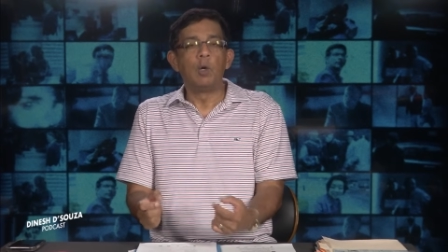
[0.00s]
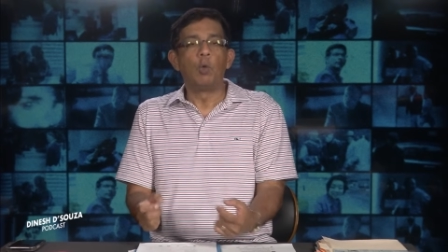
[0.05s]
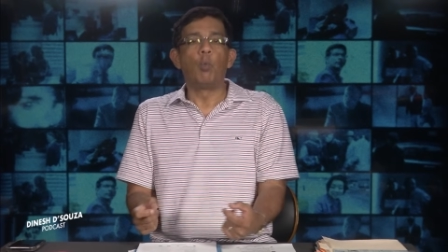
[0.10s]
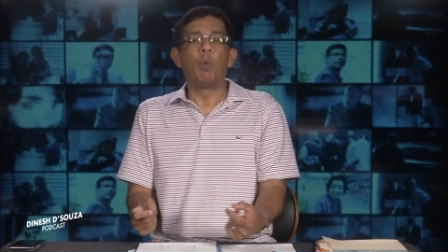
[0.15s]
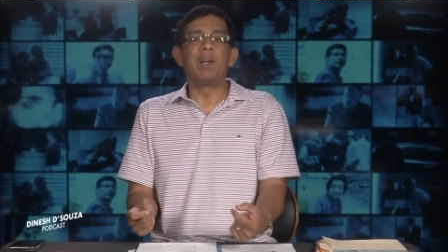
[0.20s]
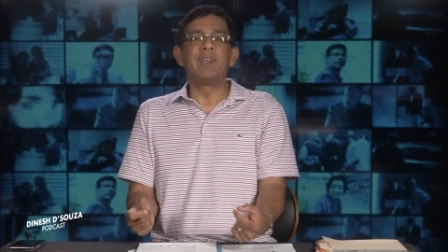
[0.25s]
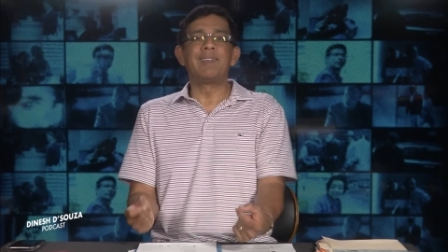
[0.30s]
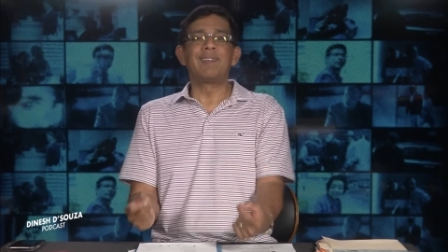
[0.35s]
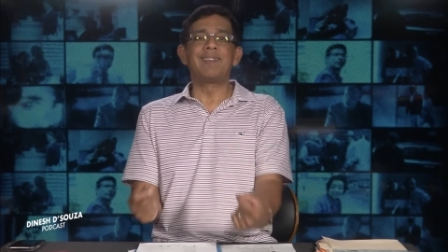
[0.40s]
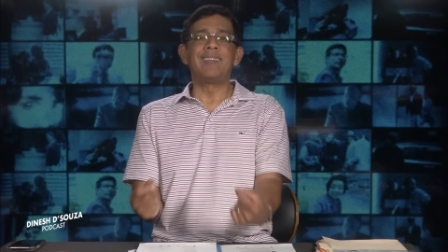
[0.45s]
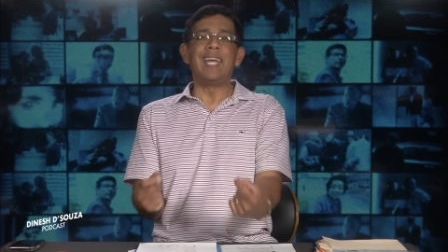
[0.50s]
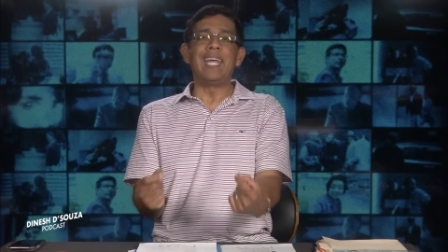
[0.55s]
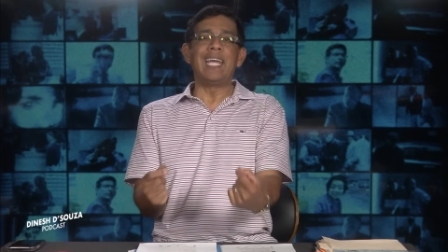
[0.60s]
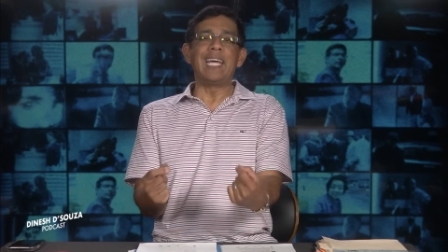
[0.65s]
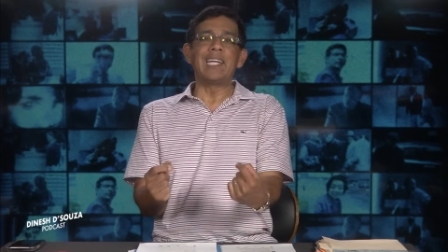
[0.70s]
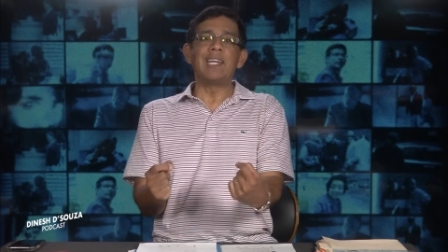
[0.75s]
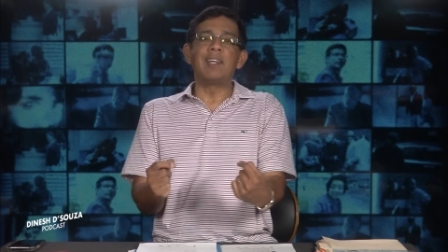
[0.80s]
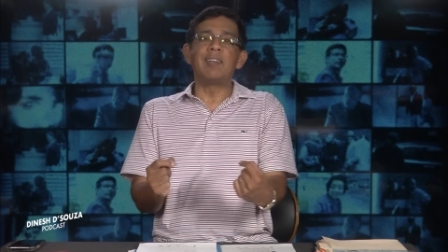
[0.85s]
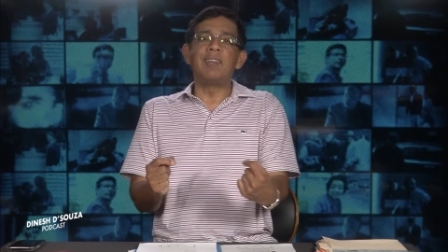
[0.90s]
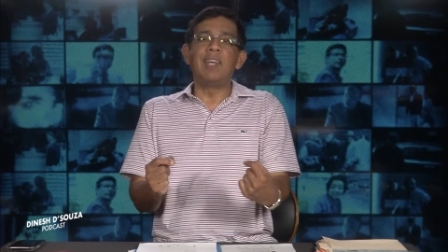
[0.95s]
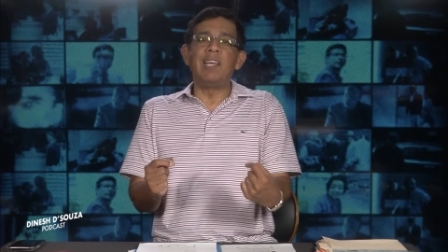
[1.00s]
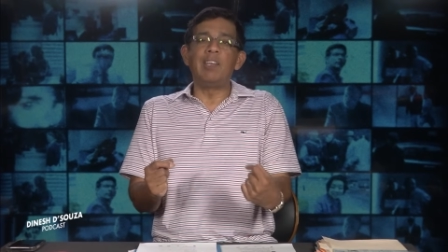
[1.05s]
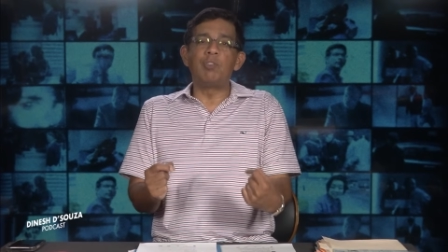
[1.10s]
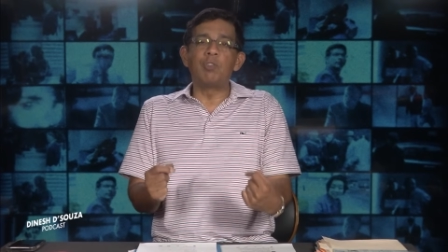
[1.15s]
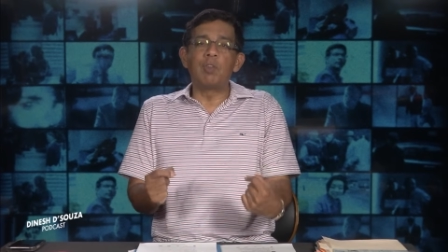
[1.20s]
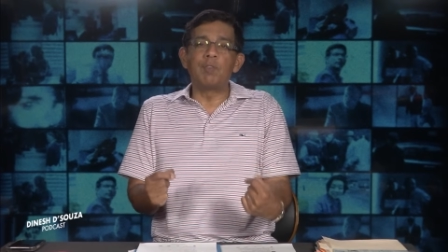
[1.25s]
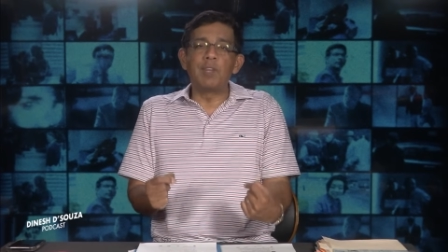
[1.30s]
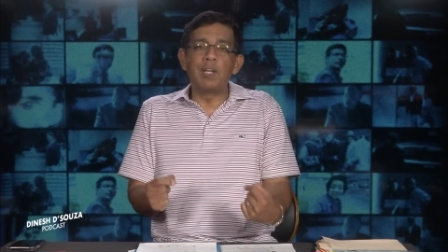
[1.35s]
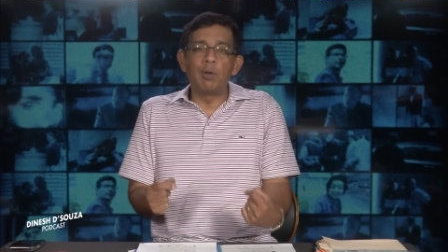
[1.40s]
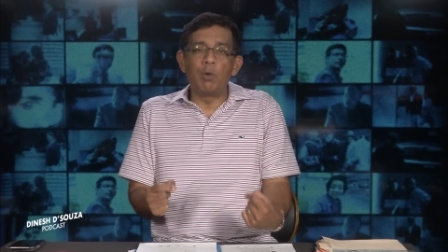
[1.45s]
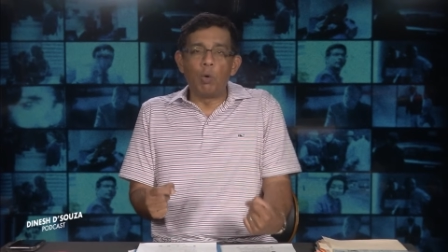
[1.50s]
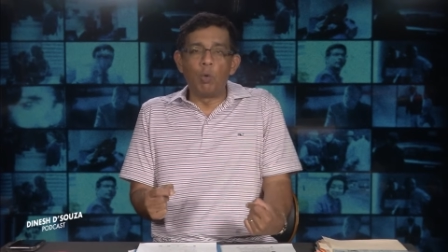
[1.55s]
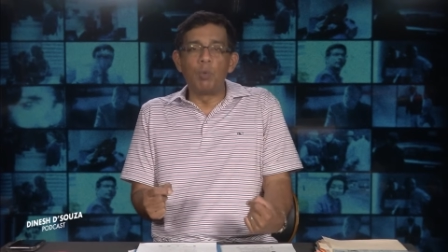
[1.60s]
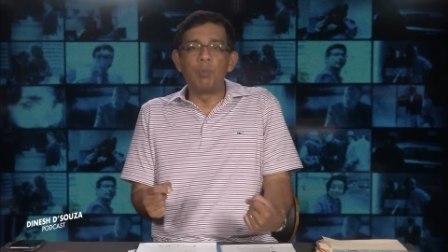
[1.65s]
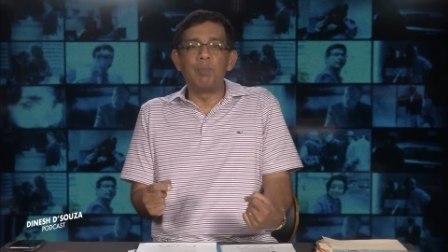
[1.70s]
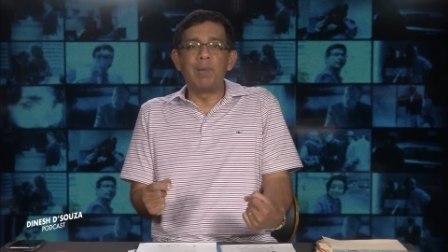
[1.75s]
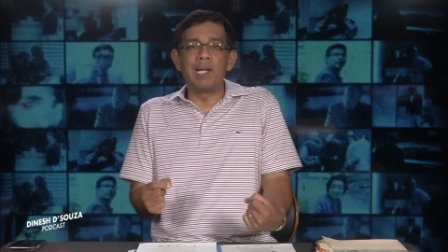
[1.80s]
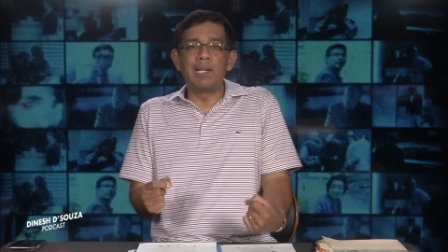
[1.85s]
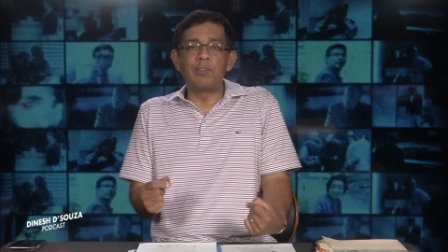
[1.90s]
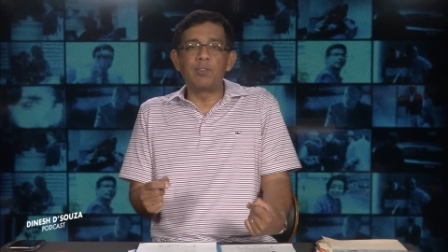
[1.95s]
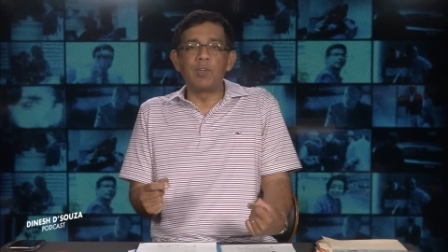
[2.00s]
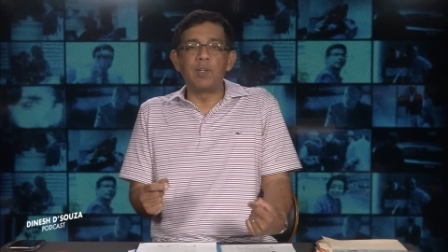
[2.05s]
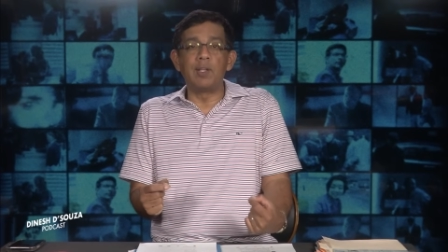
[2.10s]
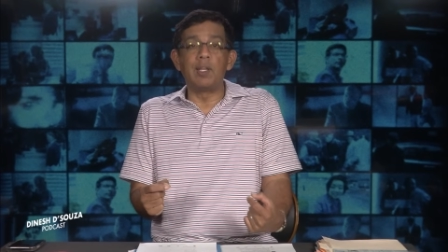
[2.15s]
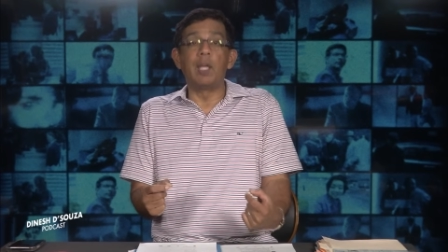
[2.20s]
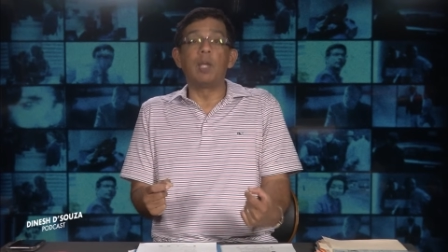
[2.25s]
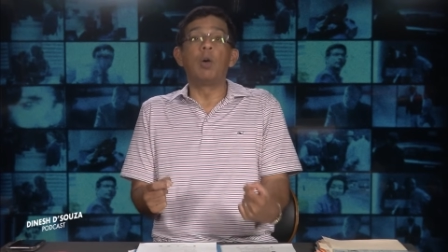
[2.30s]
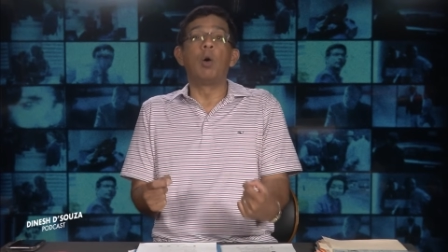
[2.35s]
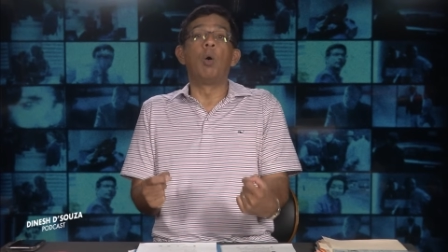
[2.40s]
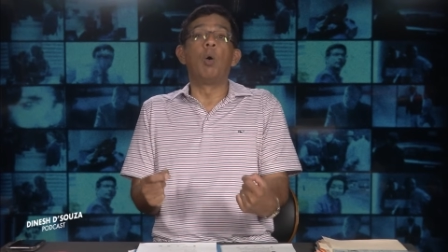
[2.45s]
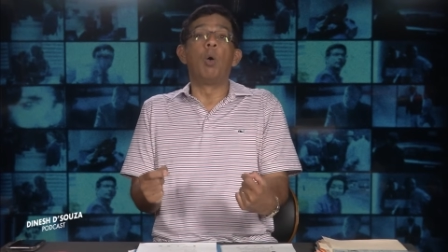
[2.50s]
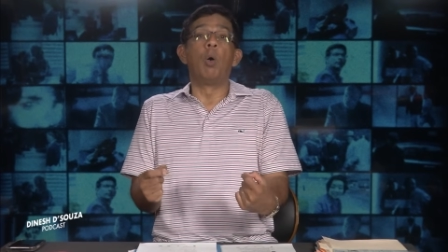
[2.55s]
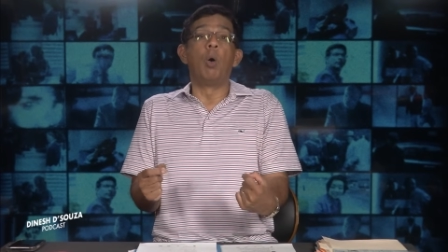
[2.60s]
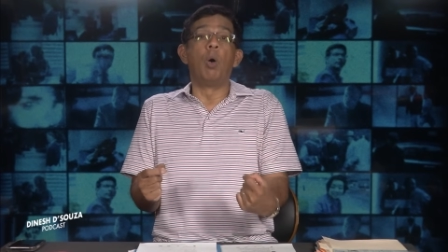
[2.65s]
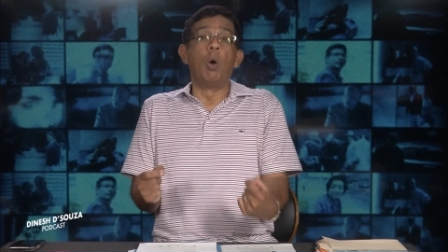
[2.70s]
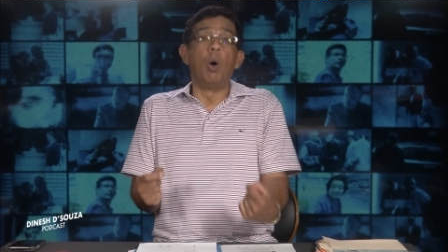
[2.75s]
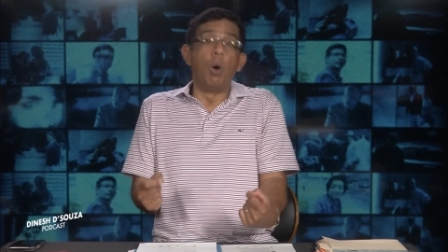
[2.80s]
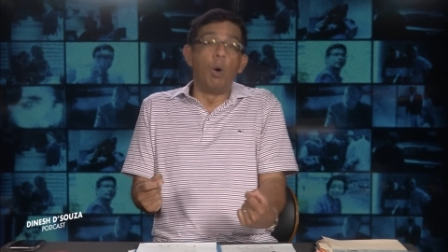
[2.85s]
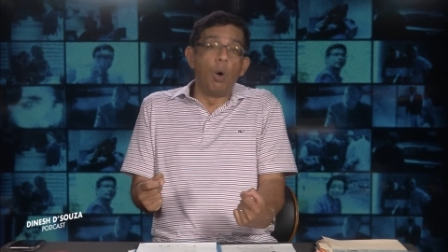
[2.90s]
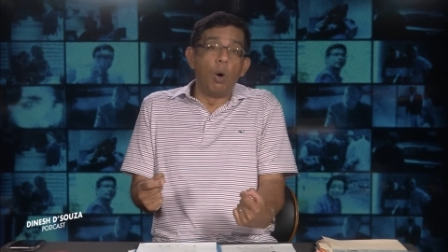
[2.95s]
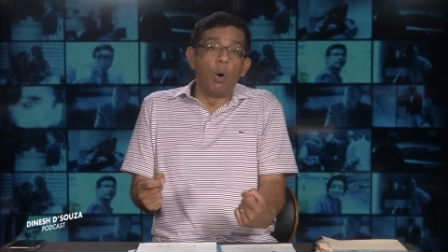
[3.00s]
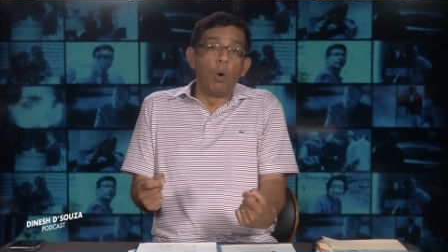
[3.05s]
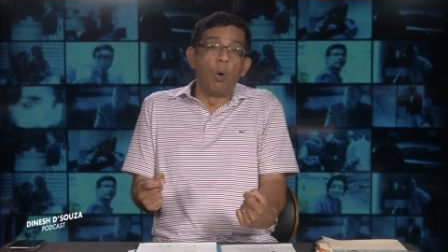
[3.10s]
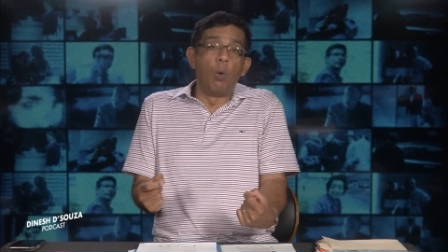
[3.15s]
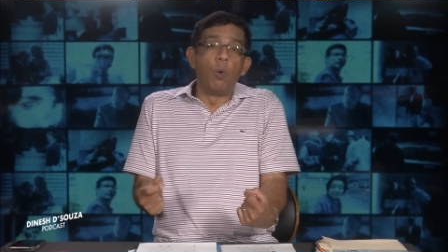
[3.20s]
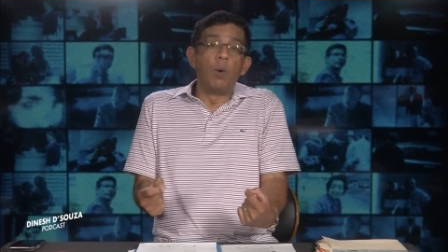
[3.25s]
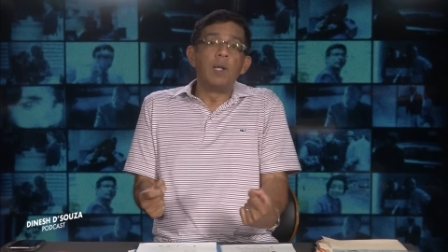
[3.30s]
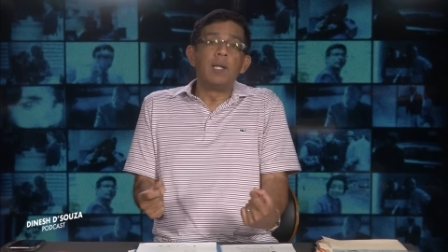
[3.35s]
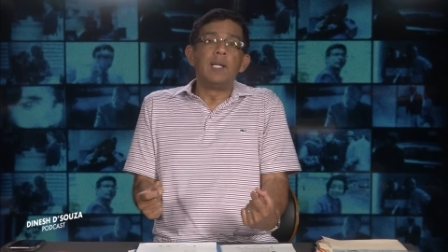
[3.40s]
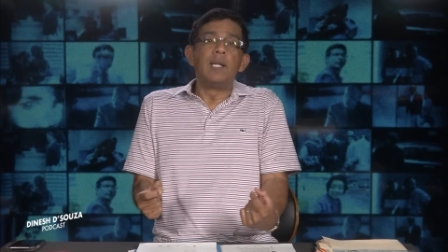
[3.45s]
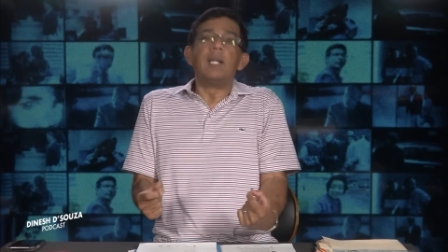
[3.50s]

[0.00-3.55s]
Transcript: once they get a taste of their own medicine, they go, uh-oh,